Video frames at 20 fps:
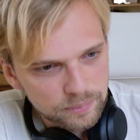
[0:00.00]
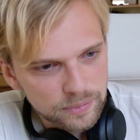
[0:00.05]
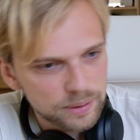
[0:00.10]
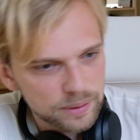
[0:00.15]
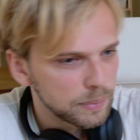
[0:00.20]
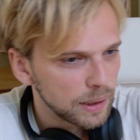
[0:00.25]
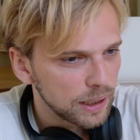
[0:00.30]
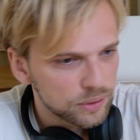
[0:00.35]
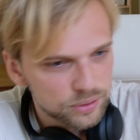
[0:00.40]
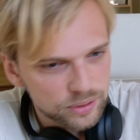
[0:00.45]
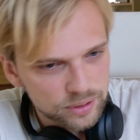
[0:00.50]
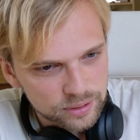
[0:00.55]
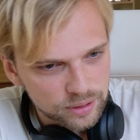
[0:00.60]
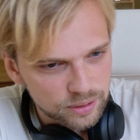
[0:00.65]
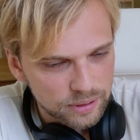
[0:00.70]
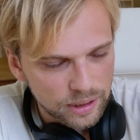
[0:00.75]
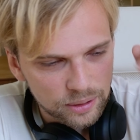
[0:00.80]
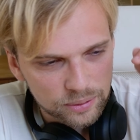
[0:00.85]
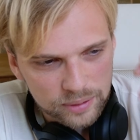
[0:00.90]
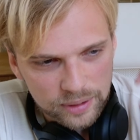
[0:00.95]
bounces
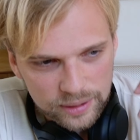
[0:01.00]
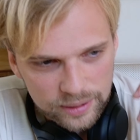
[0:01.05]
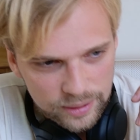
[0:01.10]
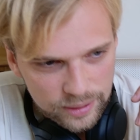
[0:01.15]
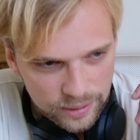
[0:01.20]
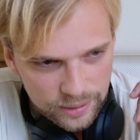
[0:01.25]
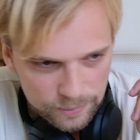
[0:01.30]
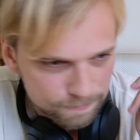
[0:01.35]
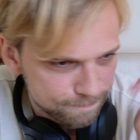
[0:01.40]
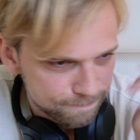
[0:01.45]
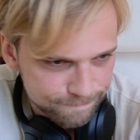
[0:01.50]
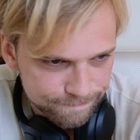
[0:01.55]
around the scene.